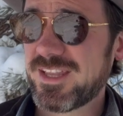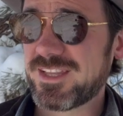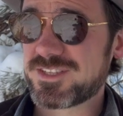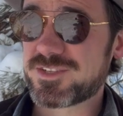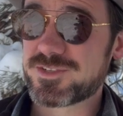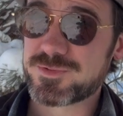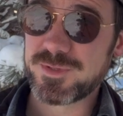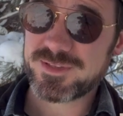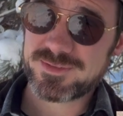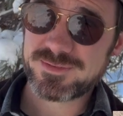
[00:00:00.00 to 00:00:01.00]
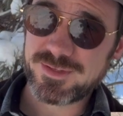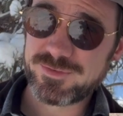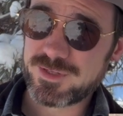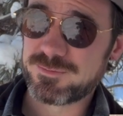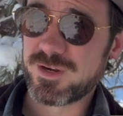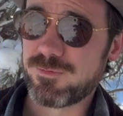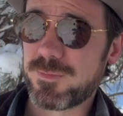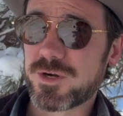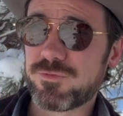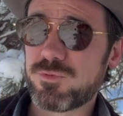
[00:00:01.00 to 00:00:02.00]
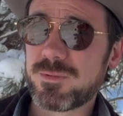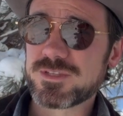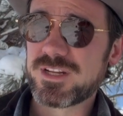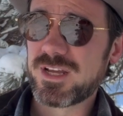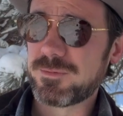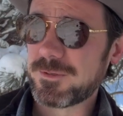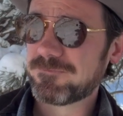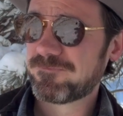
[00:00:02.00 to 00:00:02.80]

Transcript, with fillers: that starts with a very private part of a woman's anatomy.